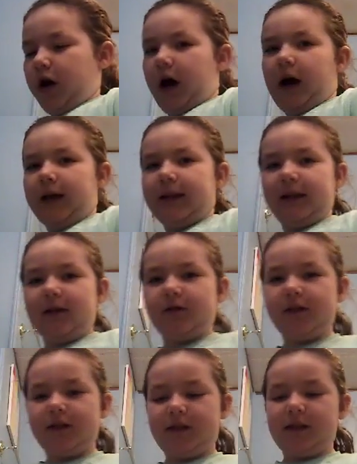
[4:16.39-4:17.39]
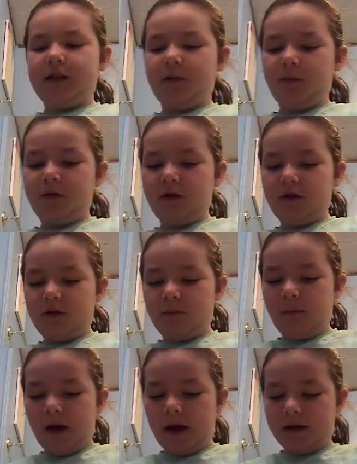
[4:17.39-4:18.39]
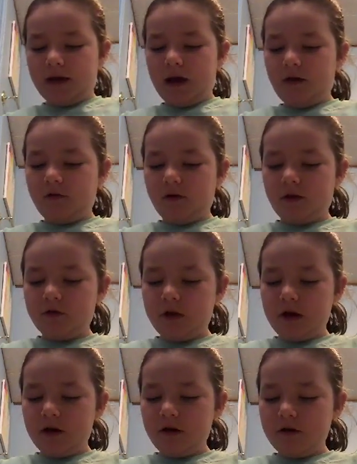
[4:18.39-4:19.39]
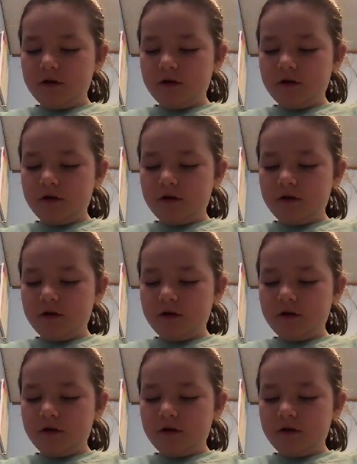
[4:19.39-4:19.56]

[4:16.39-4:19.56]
I think I'll just keep the bag out right there.